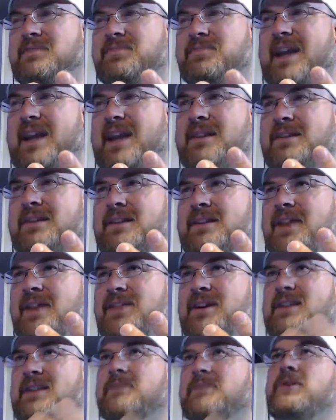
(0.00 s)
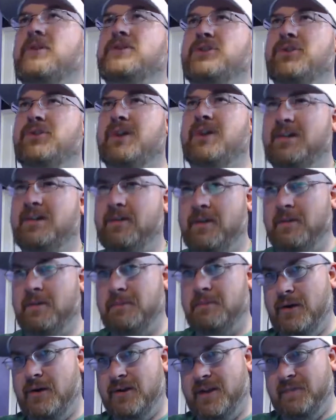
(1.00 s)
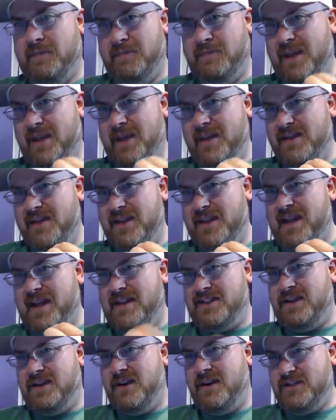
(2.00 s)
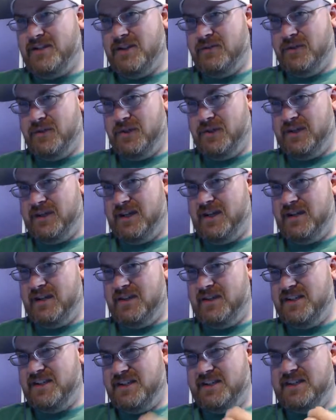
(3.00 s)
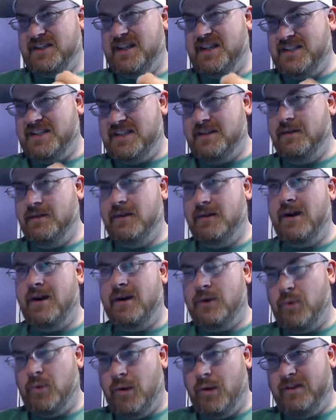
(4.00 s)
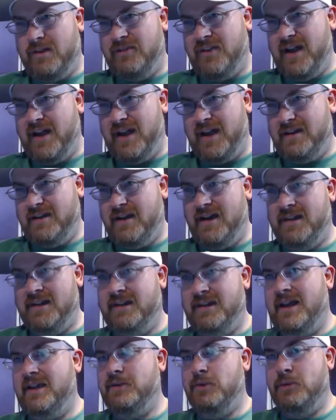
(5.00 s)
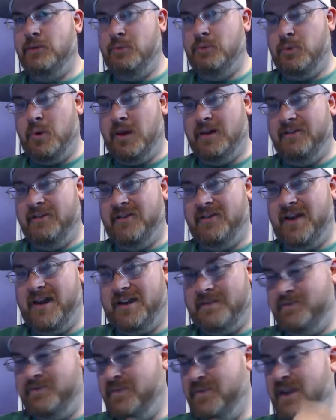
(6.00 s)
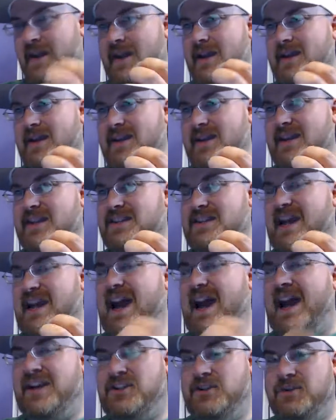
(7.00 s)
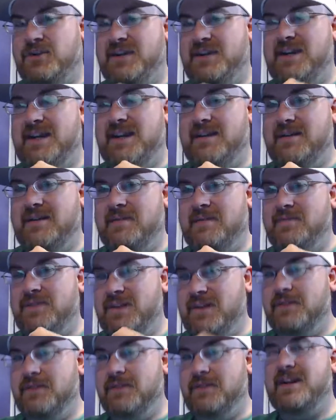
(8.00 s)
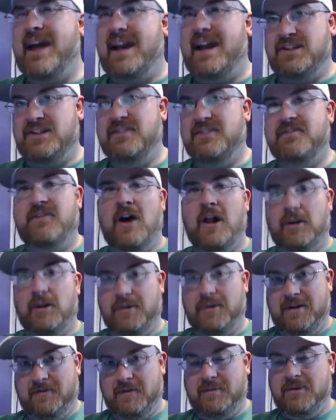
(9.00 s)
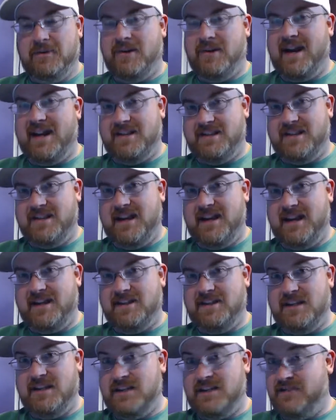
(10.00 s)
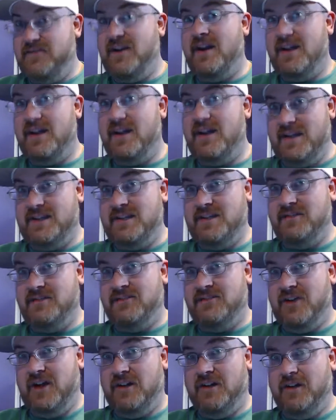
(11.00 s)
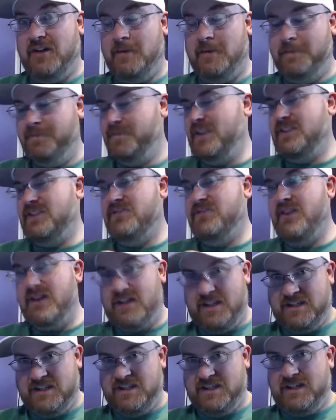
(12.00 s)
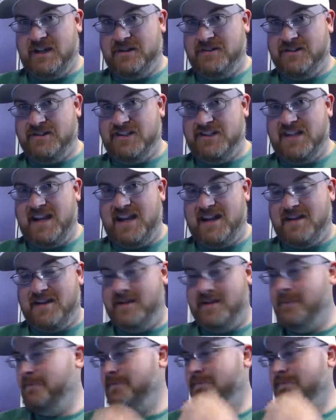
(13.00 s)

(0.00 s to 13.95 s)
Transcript: and I think the most critical component that NASCAR is overlooking in this is that single car qualifying, unlike group qualifying, is actually, you can actually follow it from the grandstands. It's very easy to follow. It's very easy to understand.